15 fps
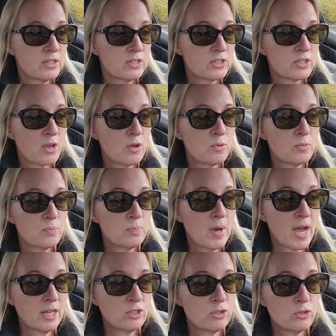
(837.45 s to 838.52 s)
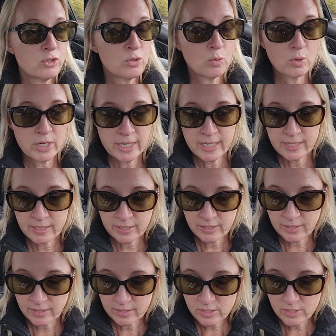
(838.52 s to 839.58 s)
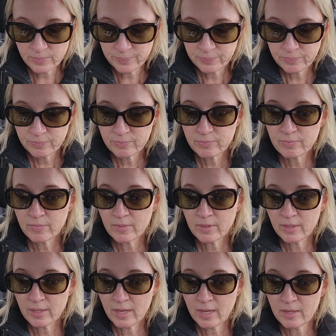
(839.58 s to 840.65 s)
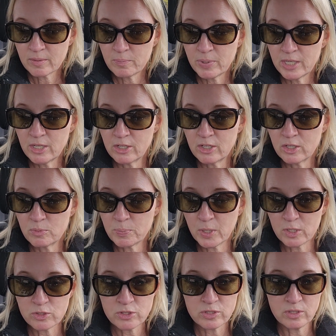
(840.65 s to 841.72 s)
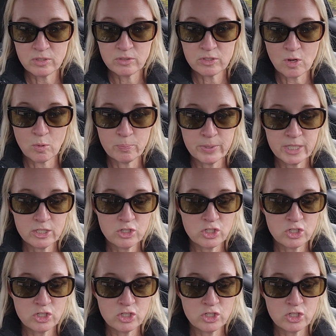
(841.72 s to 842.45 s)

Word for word: so mind your door etiquette and be a good person don't be a